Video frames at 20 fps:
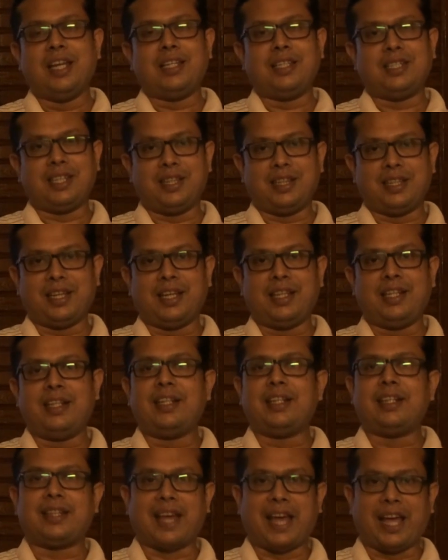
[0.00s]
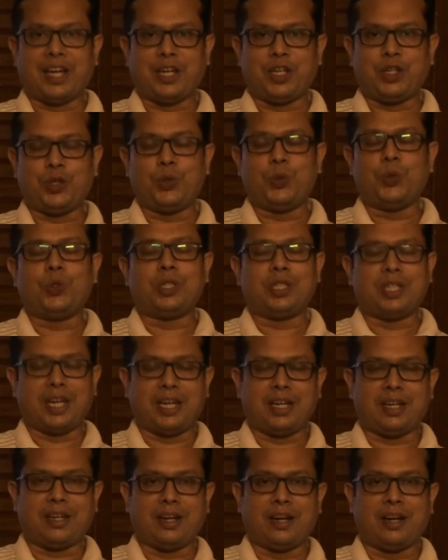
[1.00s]
Till then, thank you,
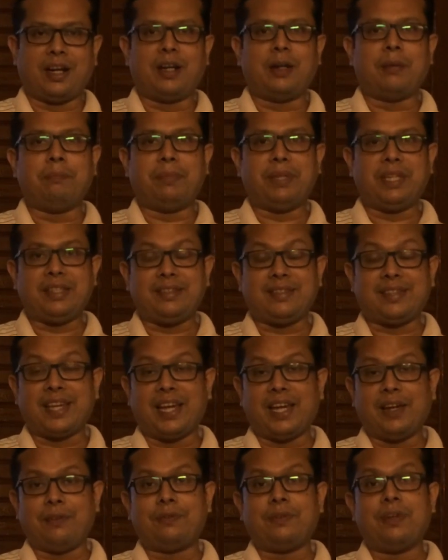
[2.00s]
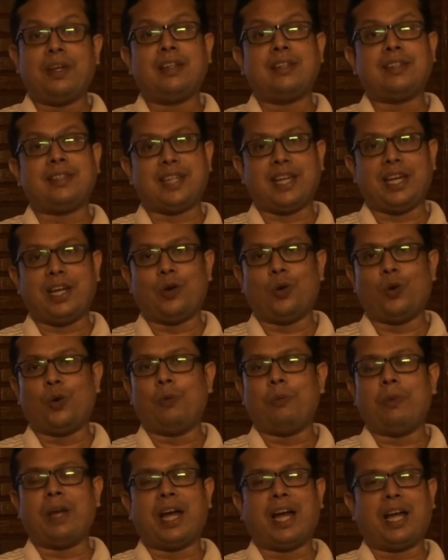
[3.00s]
take care, be safe, stay
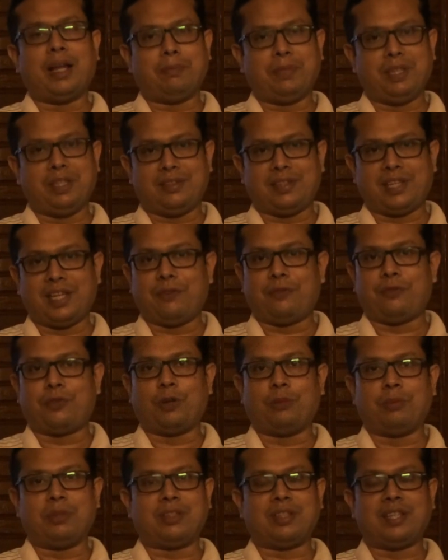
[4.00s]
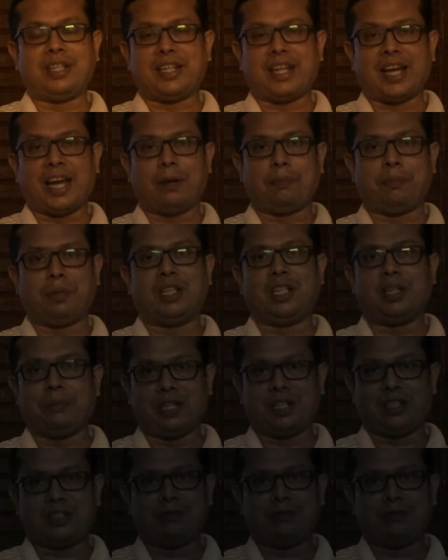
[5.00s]
home and be safe from this entire pandemic.